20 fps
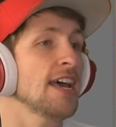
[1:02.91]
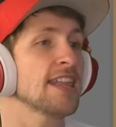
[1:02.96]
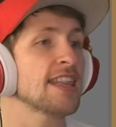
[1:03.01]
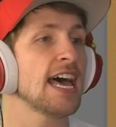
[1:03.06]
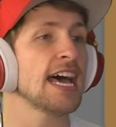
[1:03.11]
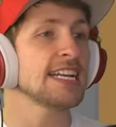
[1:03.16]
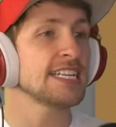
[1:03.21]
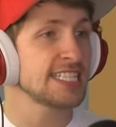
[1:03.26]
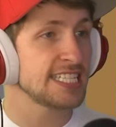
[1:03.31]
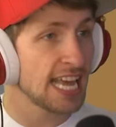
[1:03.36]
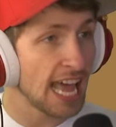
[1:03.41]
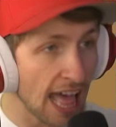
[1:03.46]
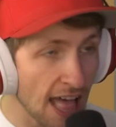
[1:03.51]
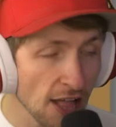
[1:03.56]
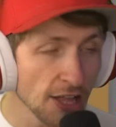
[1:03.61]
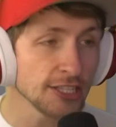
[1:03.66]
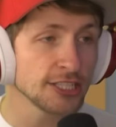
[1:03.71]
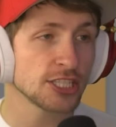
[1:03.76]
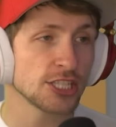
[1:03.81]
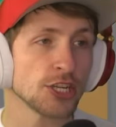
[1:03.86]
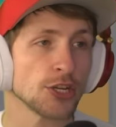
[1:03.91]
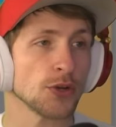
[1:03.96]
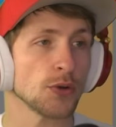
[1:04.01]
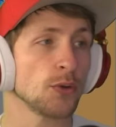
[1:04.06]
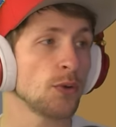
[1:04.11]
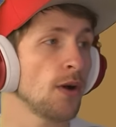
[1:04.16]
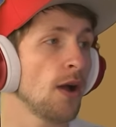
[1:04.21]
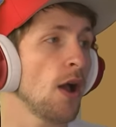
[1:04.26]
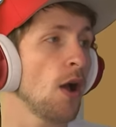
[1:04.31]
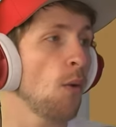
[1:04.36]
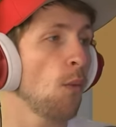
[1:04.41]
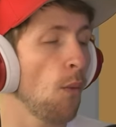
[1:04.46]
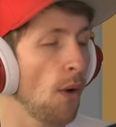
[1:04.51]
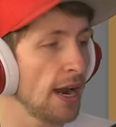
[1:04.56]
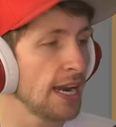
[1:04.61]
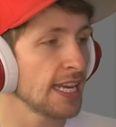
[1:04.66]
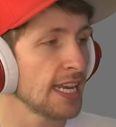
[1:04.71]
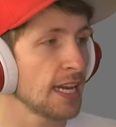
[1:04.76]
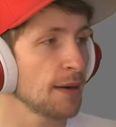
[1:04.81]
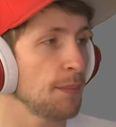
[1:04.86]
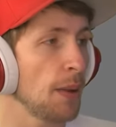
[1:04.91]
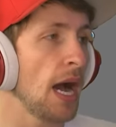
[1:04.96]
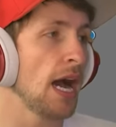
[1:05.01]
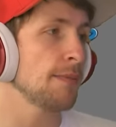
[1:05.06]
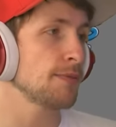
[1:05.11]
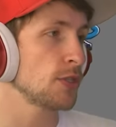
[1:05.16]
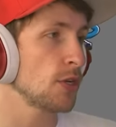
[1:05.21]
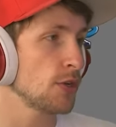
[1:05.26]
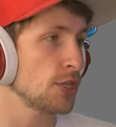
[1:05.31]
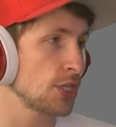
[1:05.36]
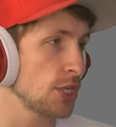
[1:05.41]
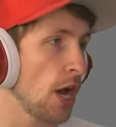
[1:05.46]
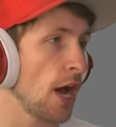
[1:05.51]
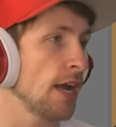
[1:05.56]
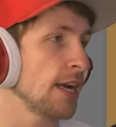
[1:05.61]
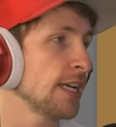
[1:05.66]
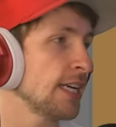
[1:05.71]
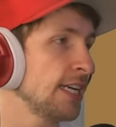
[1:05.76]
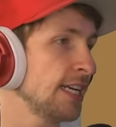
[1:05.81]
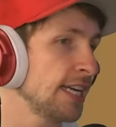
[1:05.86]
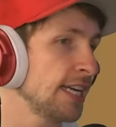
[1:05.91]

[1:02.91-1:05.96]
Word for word: that tells you what it can pop. So Sauda can